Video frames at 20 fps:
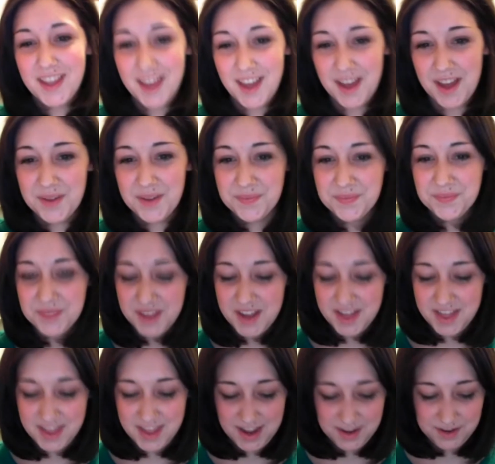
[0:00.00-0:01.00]
um,
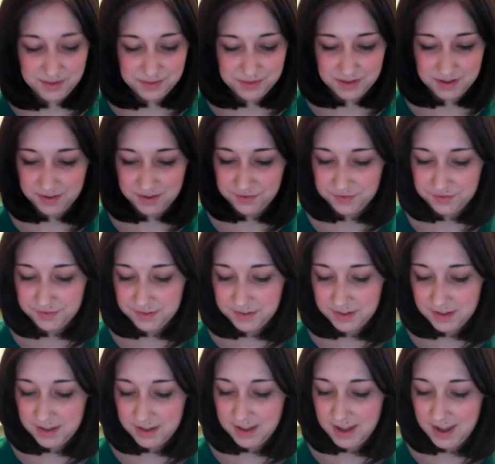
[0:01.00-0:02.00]
cut the handles off
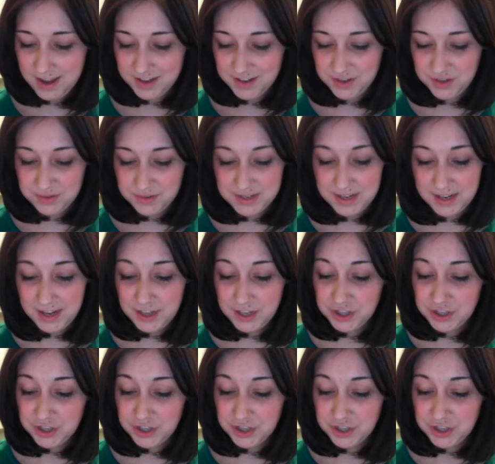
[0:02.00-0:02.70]
and use it like